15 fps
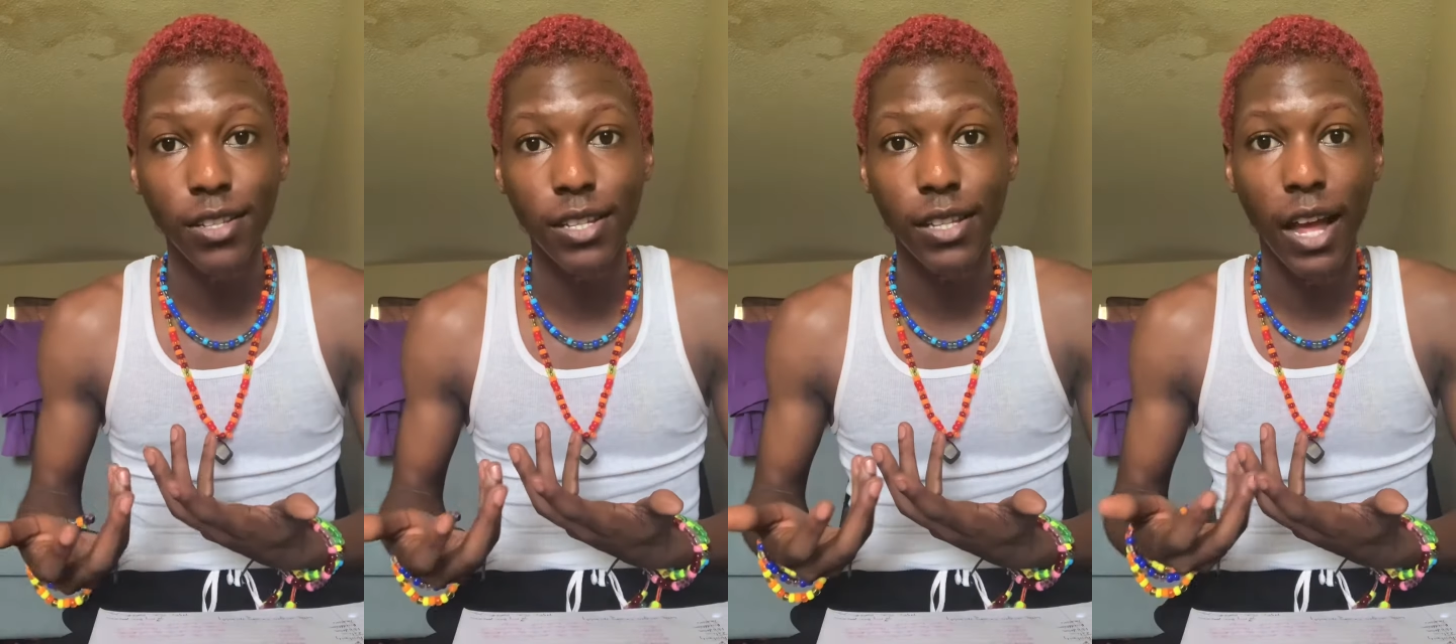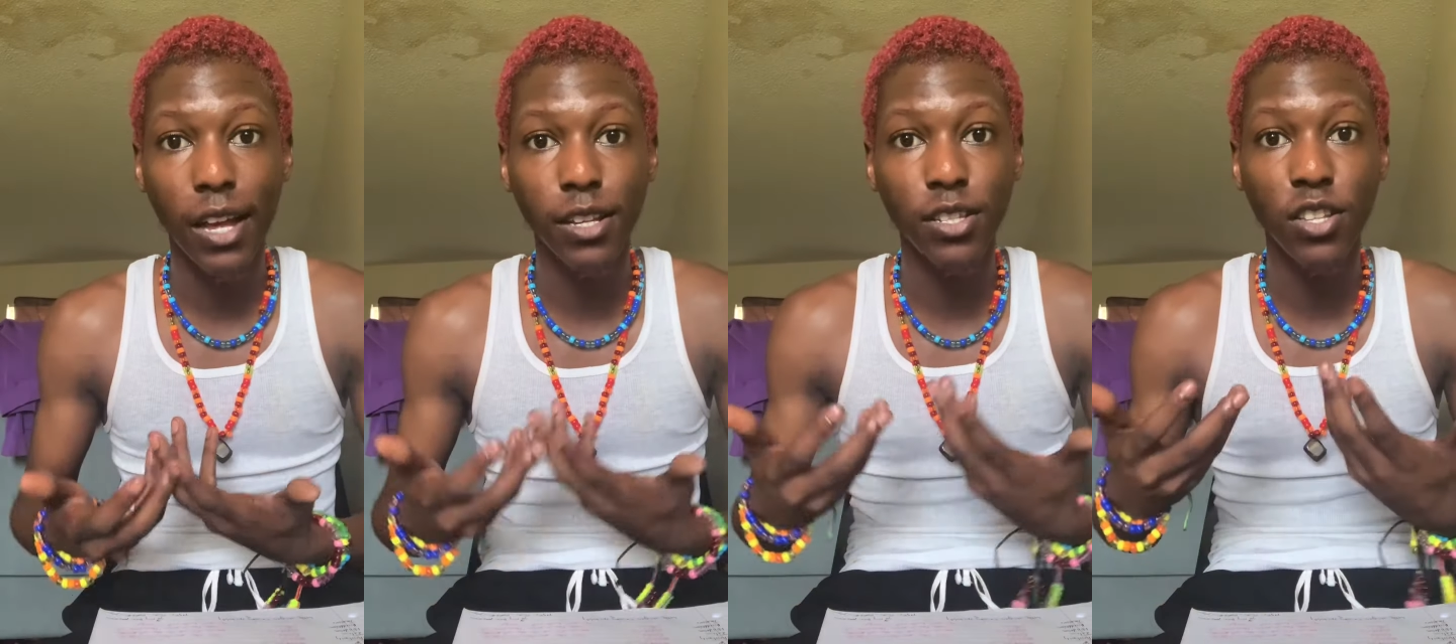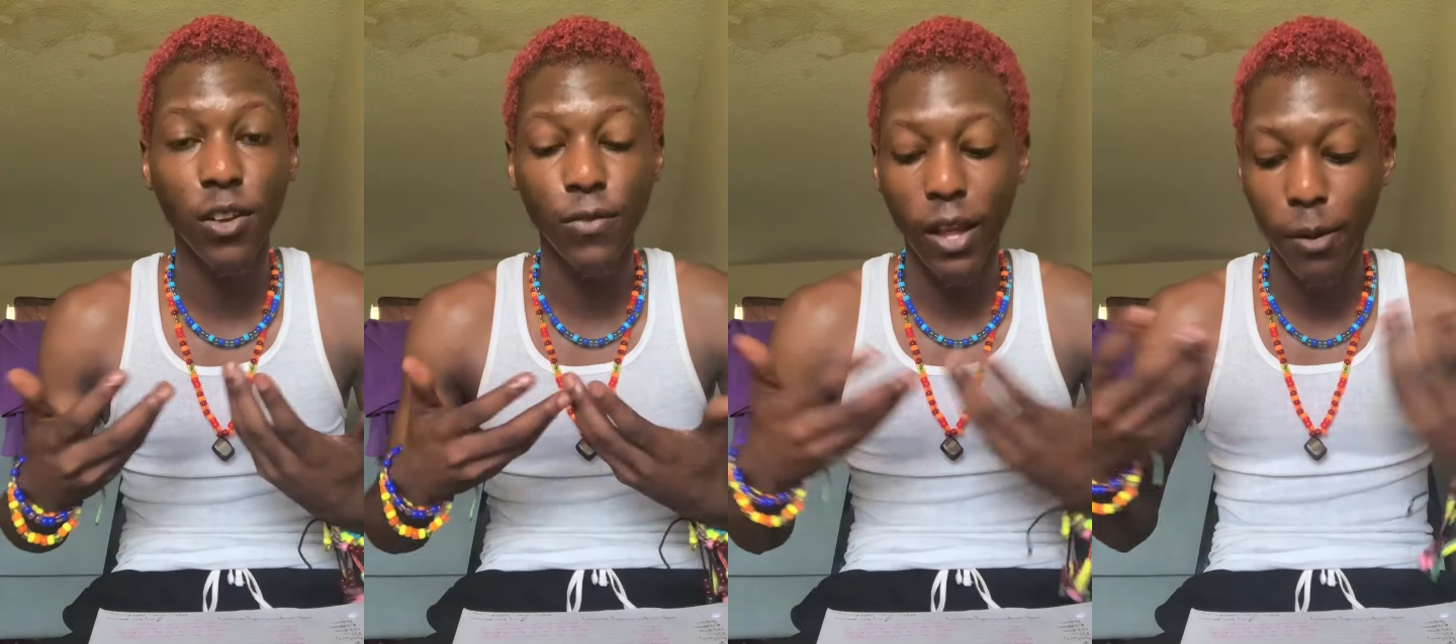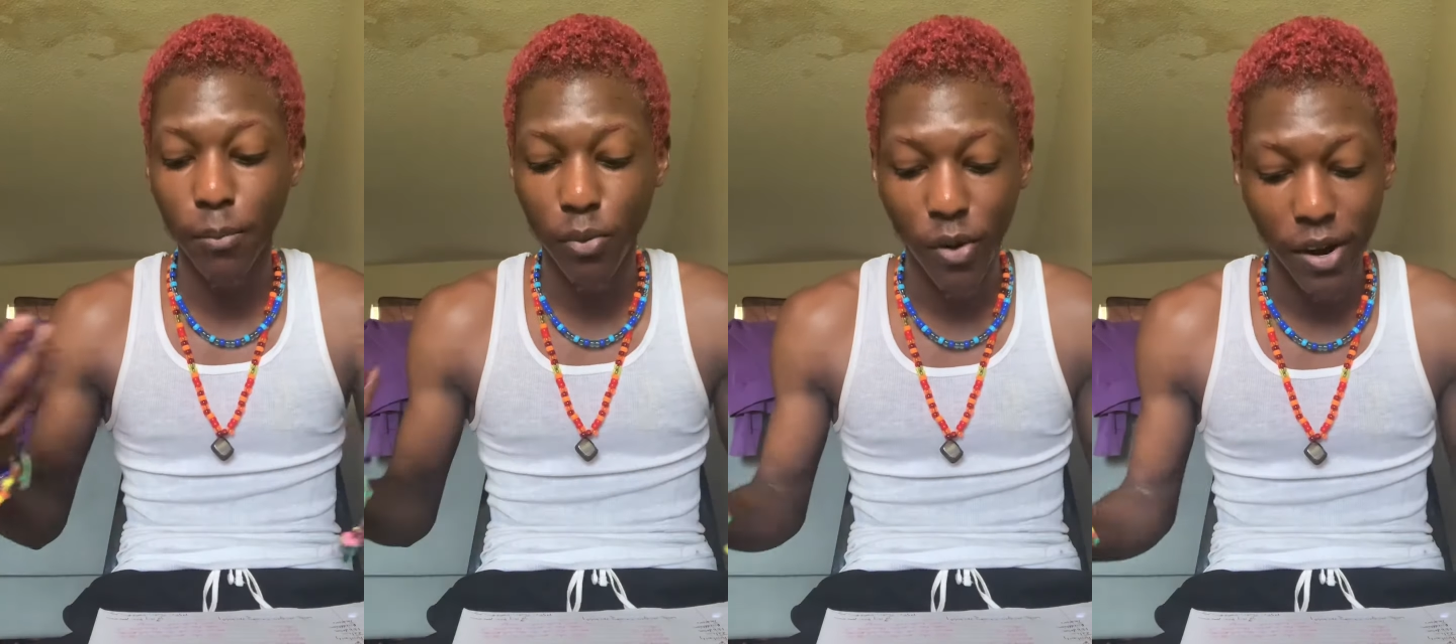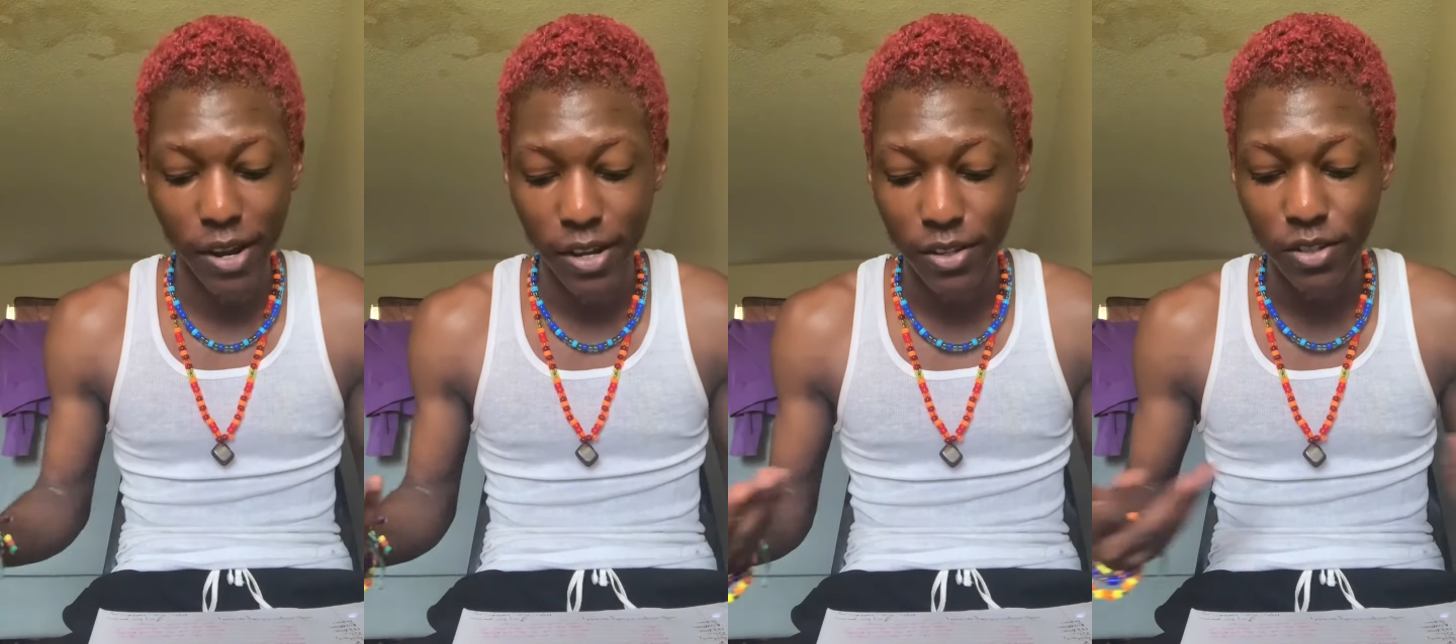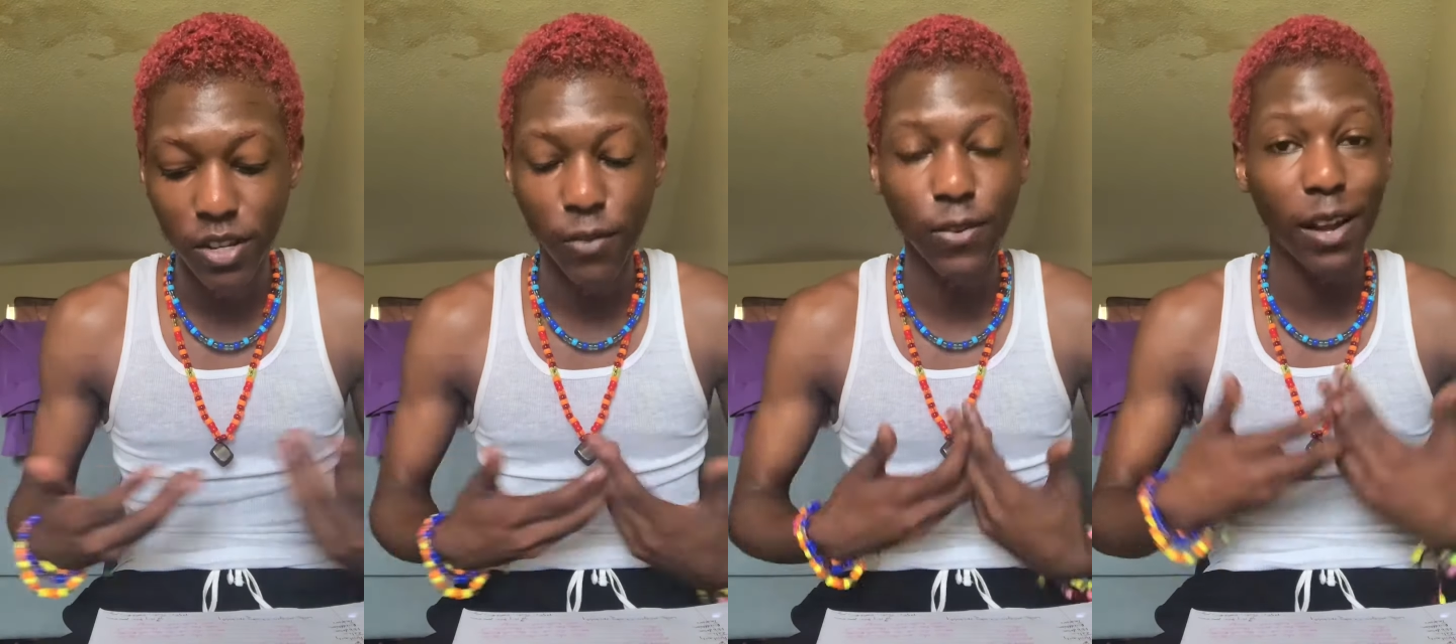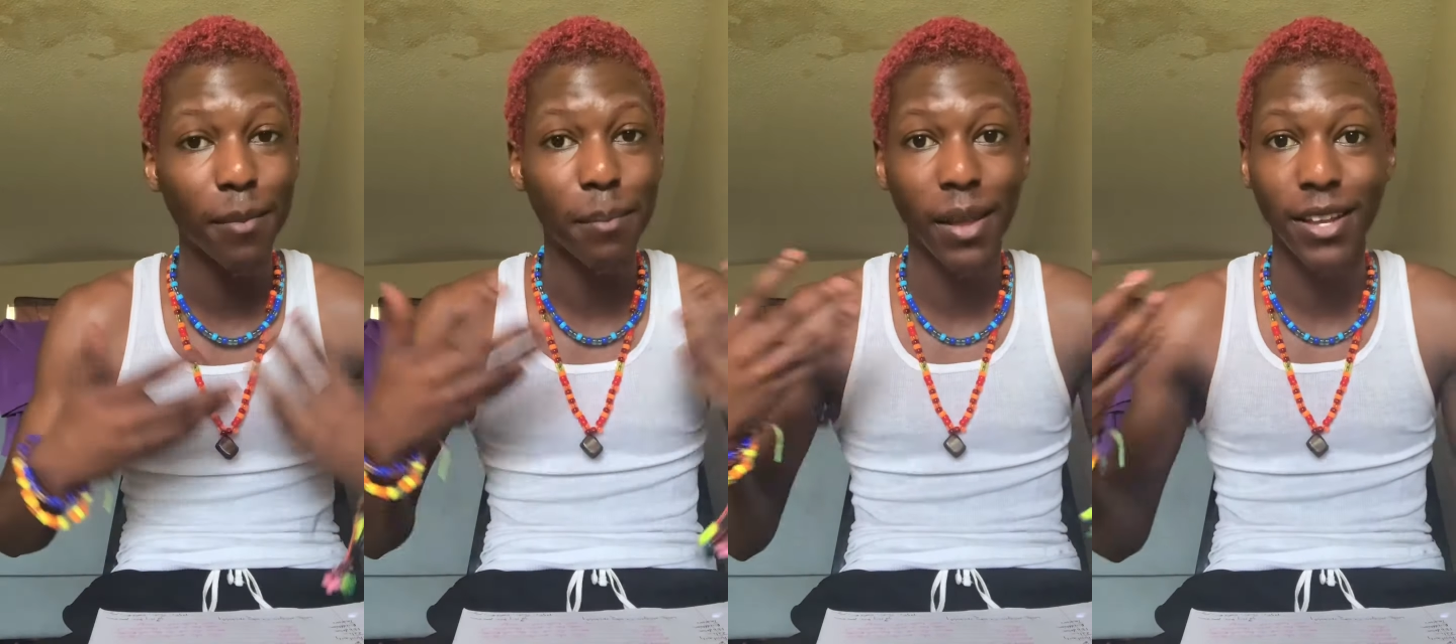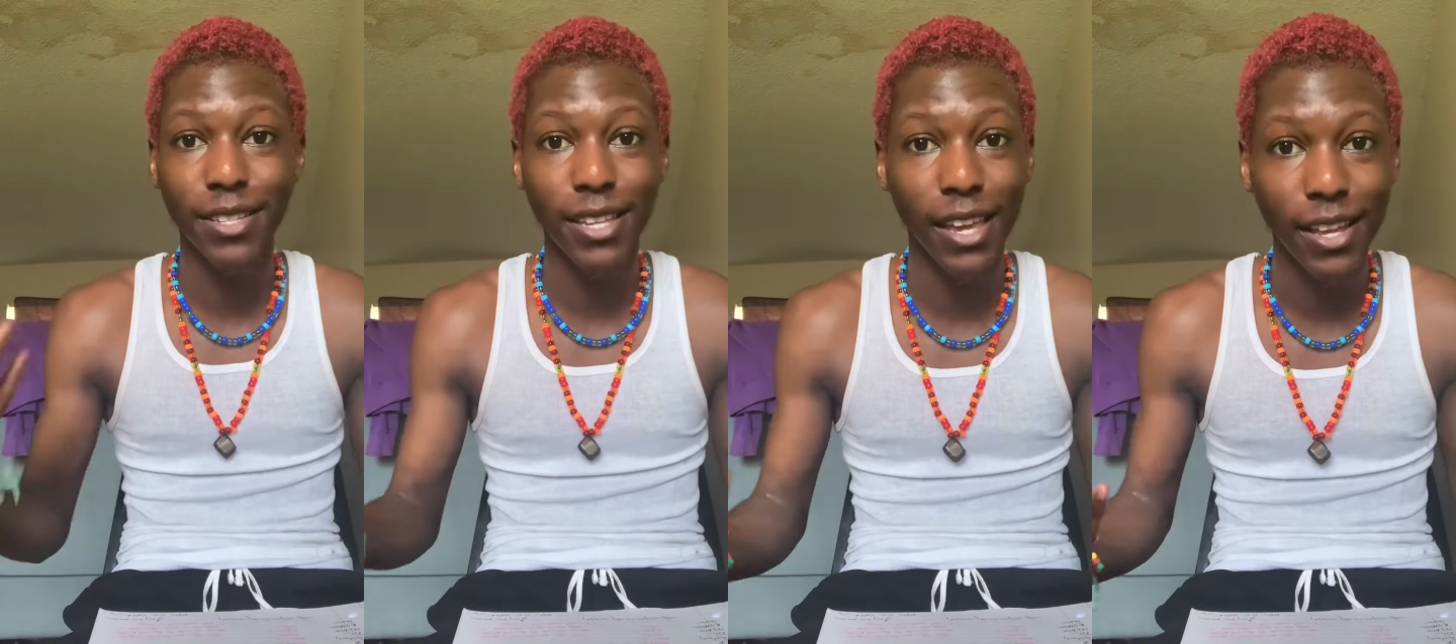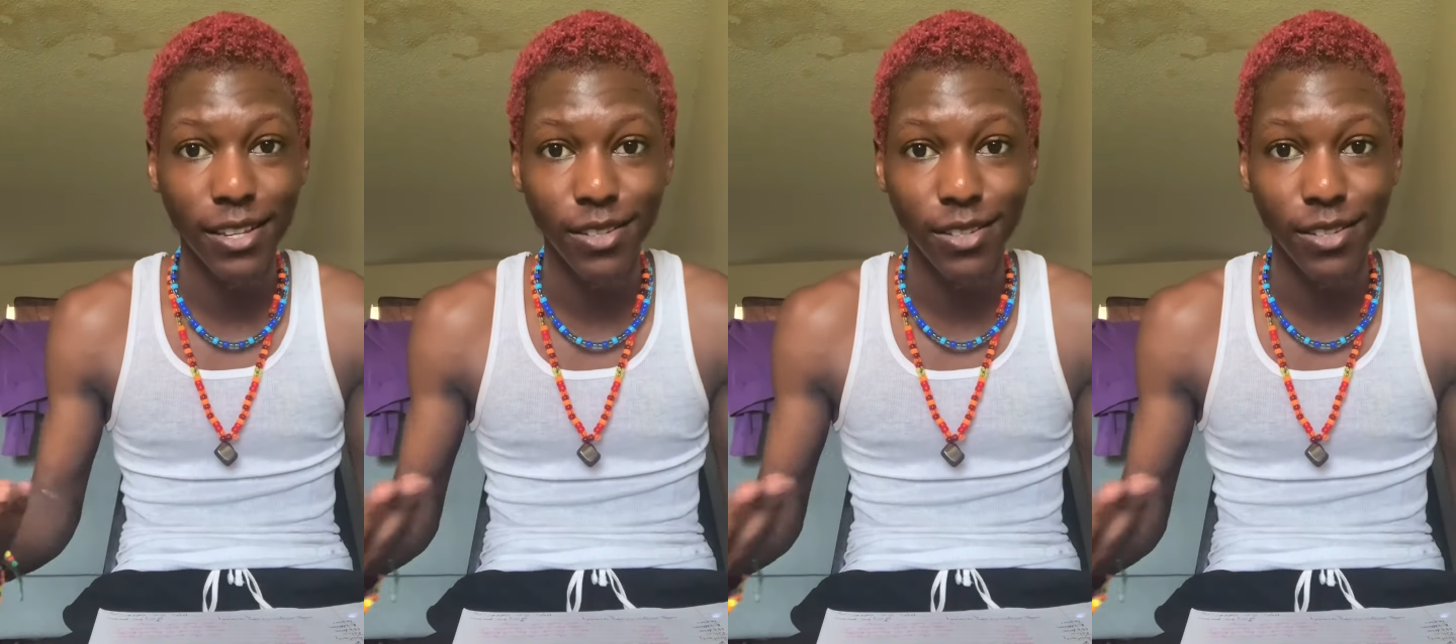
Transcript: like stuff like praying, stuff like meditating,